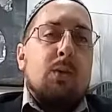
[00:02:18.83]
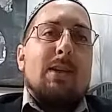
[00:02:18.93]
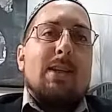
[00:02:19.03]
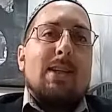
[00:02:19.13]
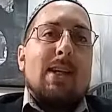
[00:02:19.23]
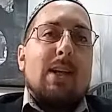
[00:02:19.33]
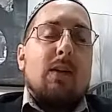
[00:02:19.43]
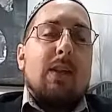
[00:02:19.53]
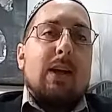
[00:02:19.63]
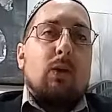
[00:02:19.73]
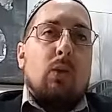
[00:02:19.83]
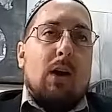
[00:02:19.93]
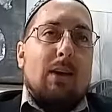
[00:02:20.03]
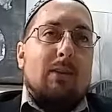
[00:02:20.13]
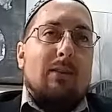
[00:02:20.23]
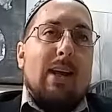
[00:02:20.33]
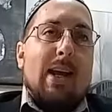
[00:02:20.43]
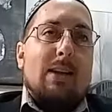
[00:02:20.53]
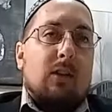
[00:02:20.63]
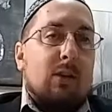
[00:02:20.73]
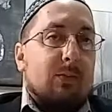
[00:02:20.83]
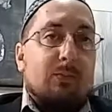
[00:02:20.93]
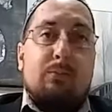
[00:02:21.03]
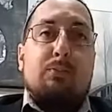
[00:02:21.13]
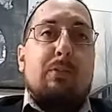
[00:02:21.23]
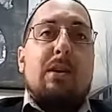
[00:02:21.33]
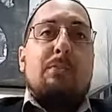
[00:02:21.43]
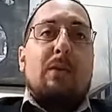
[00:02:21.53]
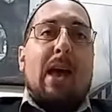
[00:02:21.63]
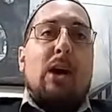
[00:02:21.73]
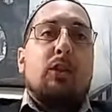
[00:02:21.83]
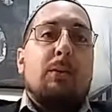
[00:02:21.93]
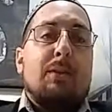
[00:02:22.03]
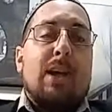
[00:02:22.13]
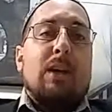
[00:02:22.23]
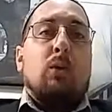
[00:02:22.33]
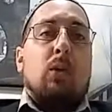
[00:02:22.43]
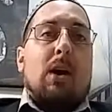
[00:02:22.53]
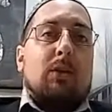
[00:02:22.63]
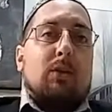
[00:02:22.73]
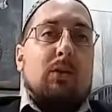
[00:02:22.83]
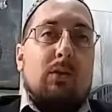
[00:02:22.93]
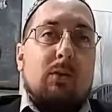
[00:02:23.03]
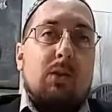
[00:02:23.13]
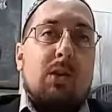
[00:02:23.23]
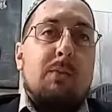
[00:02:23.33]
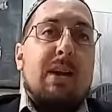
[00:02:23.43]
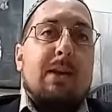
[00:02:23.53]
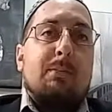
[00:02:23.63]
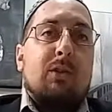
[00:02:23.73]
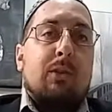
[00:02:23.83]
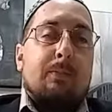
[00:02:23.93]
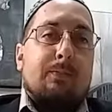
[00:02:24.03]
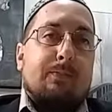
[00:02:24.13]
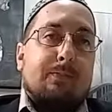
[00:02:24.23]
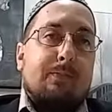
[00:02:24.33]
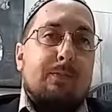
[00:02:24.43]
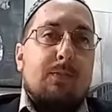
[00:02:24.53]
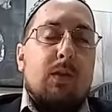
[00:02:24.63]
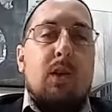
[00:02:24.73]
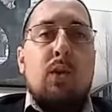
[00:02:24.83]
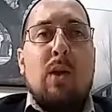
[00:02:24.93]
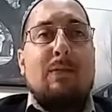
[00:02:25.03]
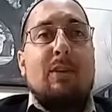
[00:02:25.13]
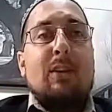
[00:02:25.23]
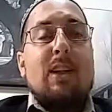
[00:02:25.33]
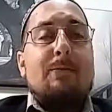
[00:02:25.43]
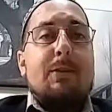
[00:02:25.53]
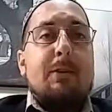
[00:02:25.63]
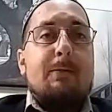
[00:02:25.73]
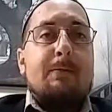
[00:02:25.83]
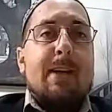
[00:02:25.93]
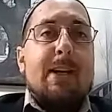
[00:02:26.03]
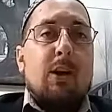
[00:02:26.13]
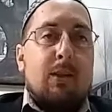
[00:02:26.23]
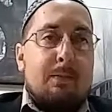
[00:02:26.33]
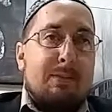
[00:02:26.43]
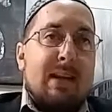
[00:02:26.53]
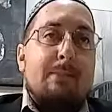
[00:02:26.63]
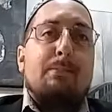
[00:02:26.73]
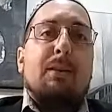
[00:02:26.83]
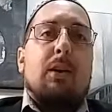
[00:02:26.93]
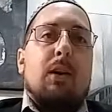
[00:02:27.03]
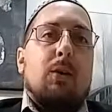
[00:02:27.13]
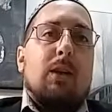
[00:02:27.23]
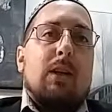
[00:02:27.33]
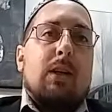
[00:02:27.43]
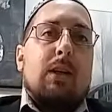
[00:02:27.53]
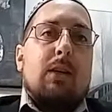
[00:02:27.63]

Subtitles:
You would sit on that cross, stand or be held up on that cross with the beams. You'd have to lift your feet on the beam below